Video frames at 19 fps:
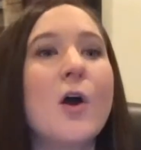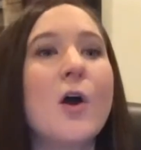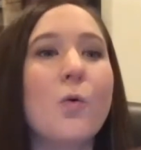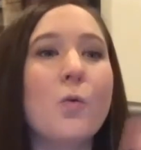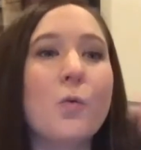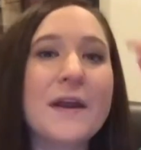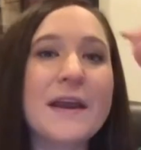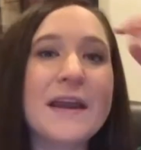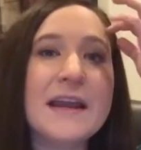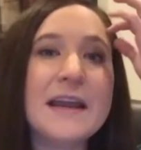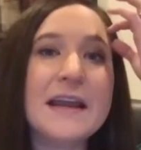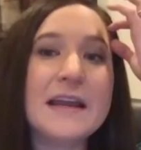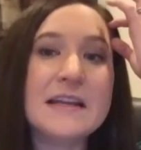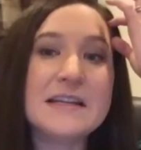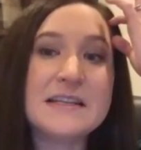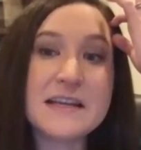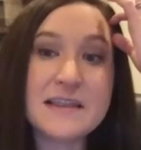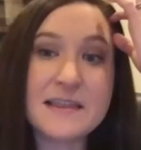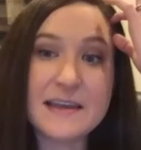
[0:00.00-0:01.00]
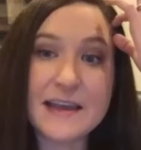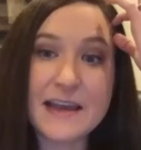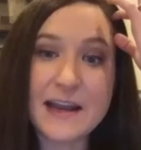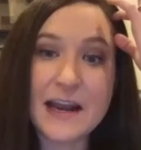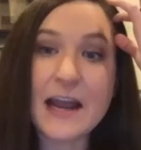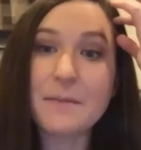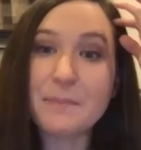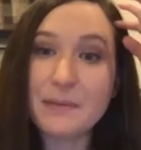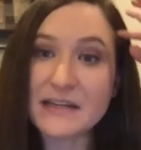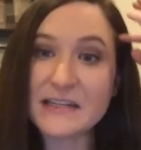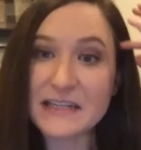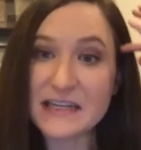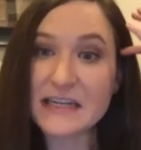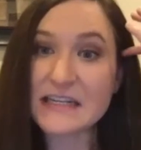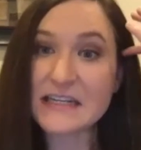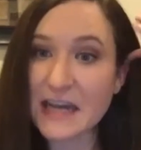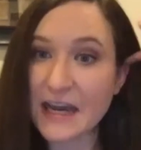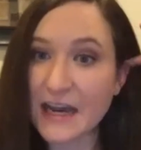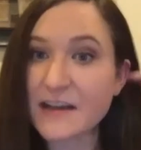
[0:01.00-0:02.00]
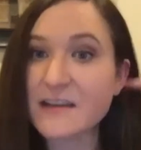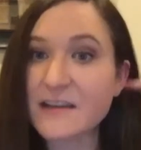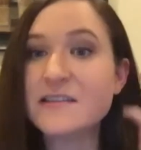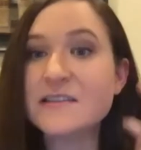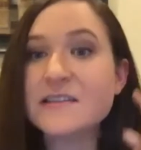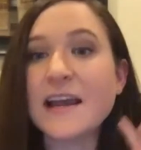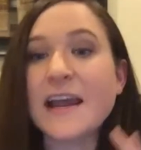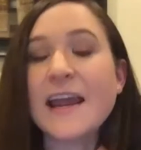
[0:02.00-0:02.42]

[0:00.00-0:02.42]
we did the NIPT test